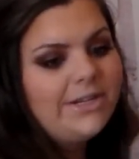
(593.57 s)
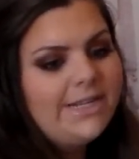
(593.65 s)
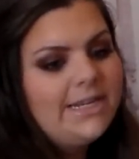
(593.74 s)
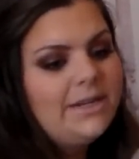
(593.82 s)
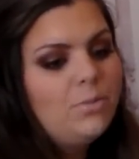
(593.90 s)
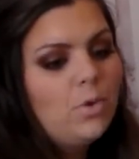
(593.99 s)

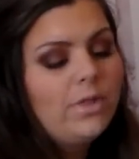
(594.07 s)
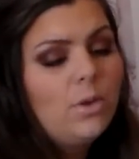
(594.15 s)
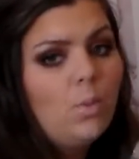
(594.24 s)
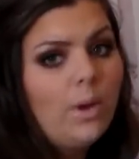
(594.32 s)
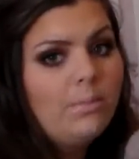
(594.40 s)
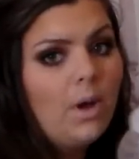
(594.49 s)
needed more
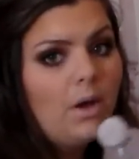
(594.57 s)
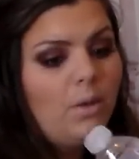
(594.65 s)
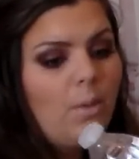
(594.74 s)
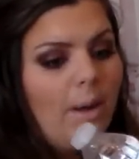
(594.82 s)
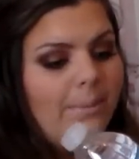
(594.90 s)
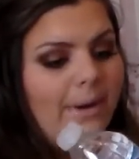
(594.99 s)
than one bottle
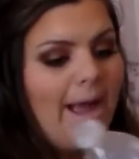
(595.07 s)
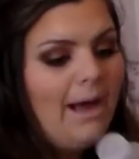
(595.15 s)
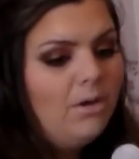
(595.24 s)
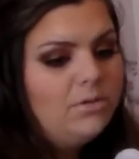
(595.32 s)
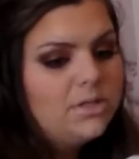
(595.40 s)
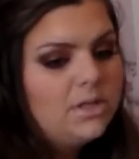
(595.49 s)
while we're
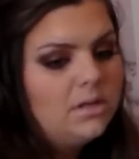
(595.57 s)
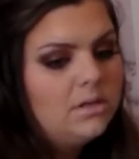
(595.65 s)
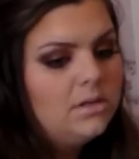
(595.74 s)
out.